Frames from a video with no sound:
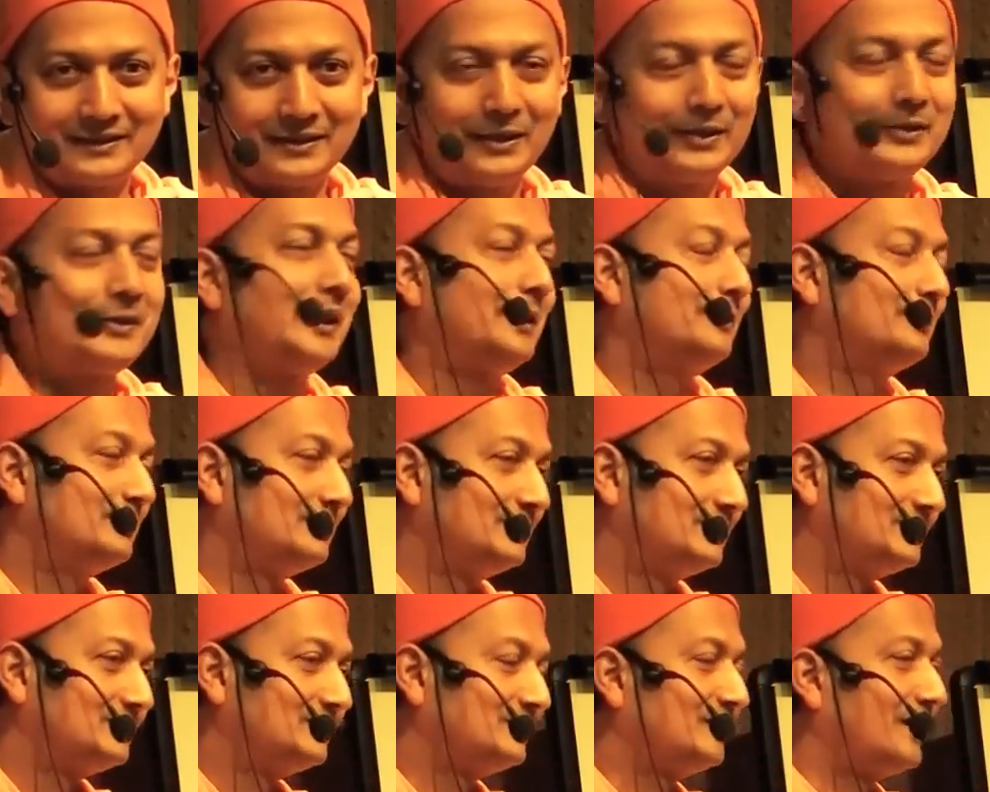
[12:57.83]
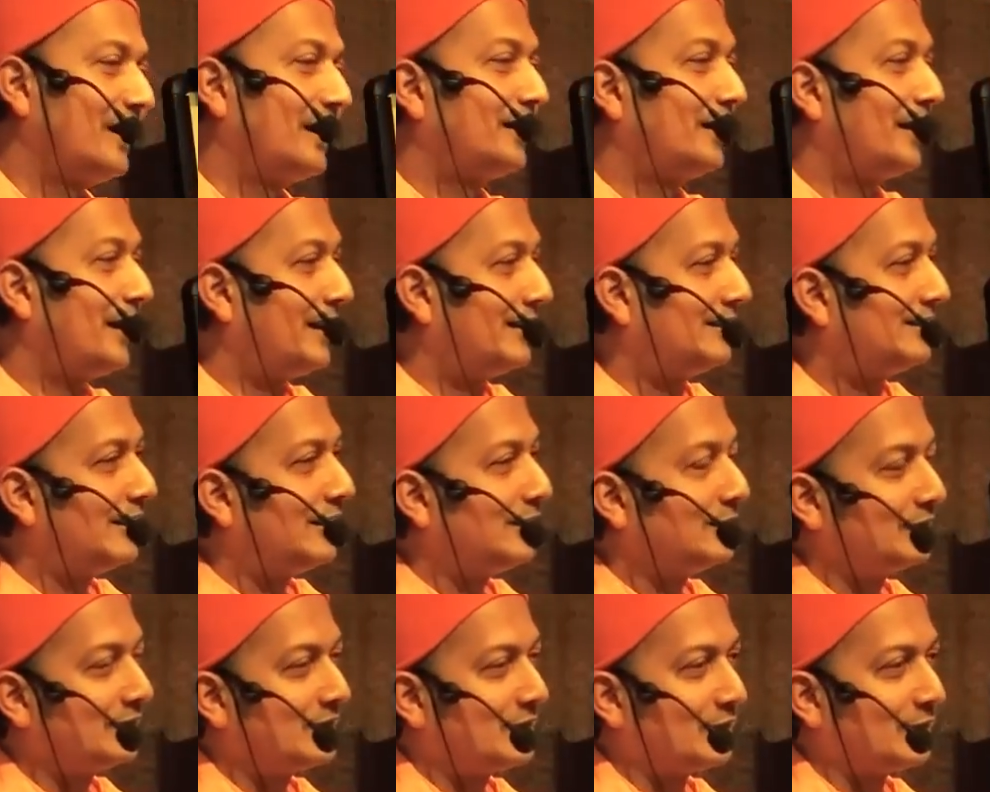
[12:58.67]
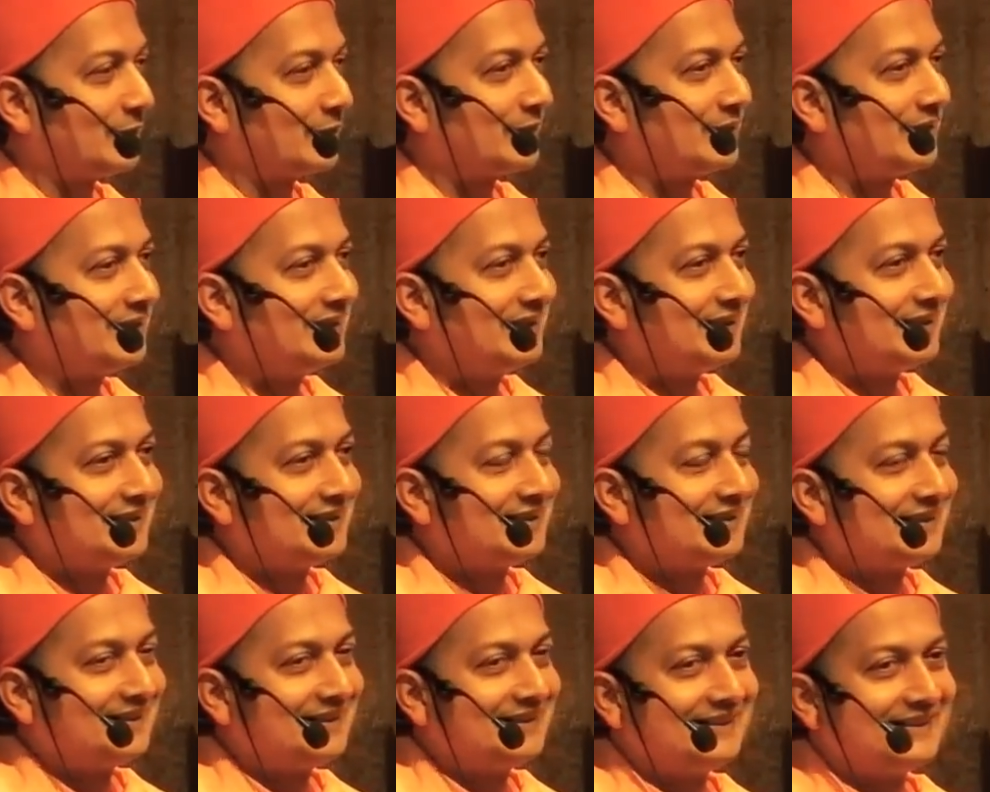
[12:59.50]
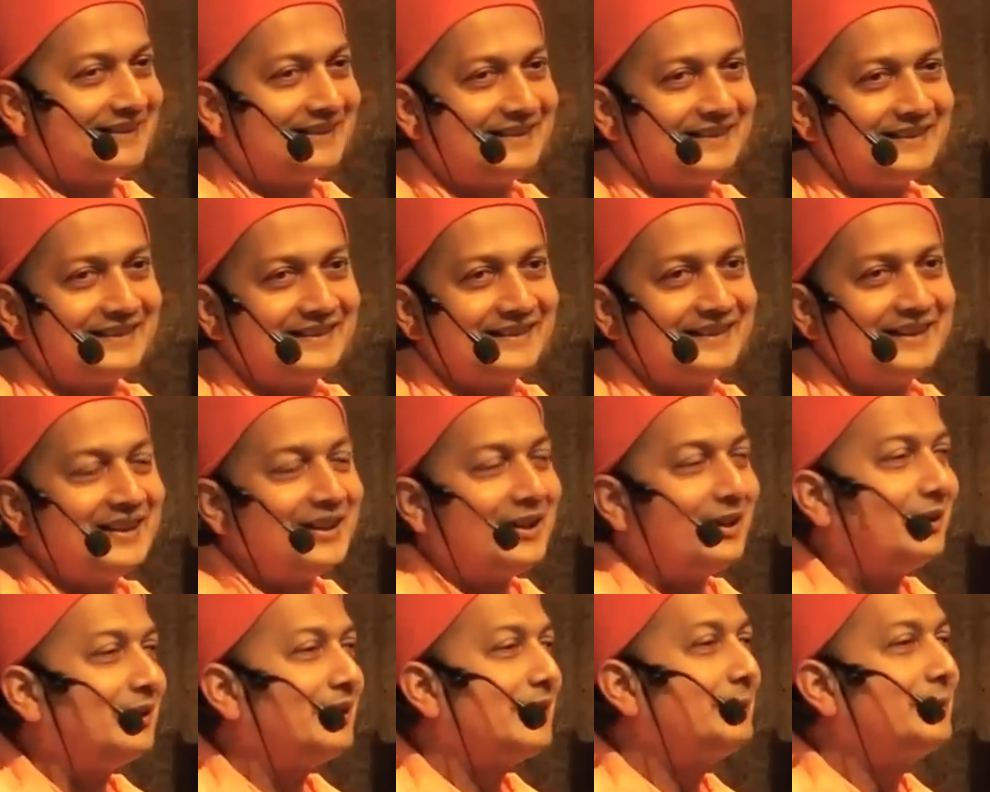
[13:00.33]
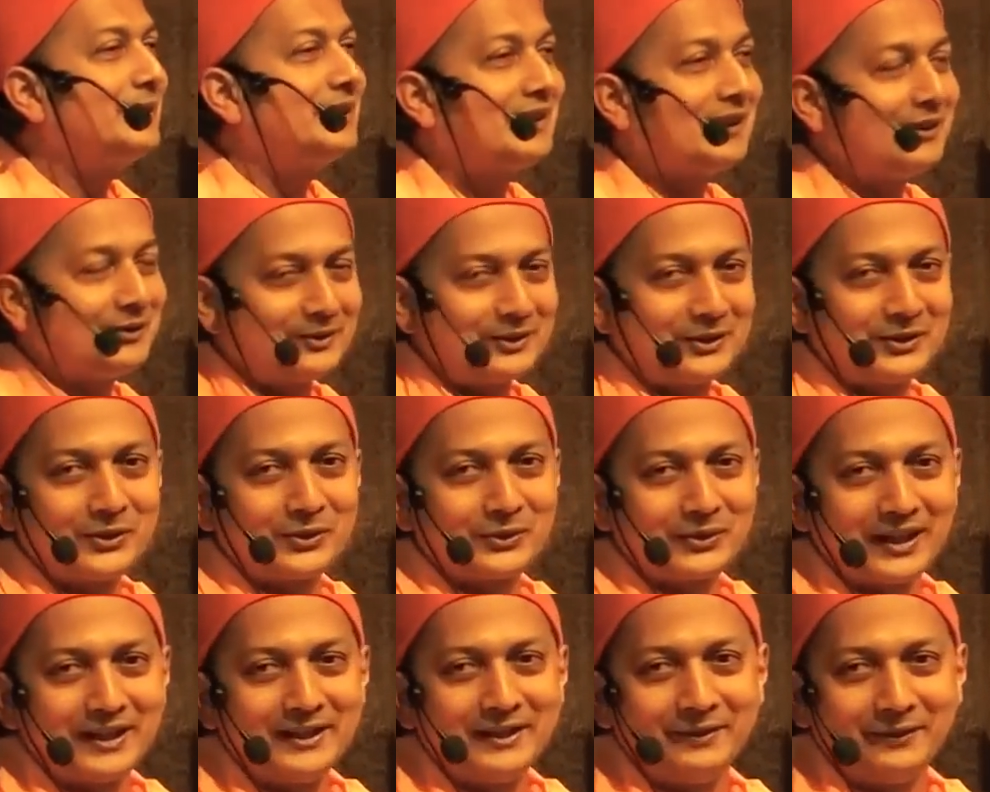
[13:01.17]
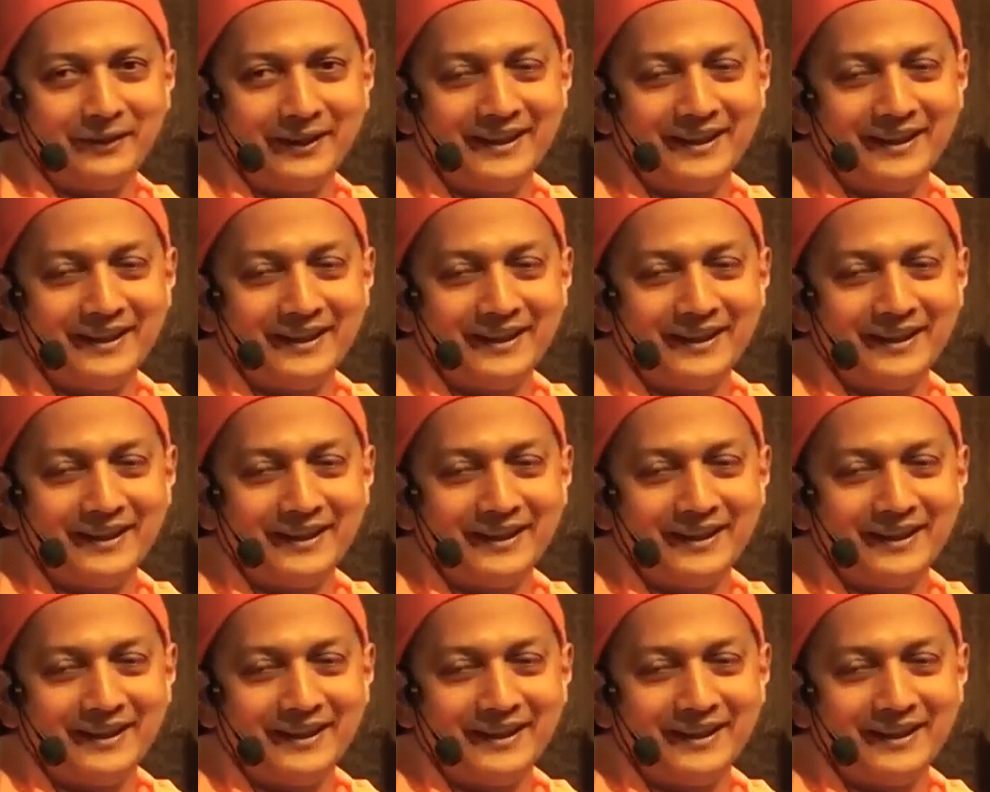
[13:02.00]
Okay. I'll tell you the joke. Let me tell you the joke anyway,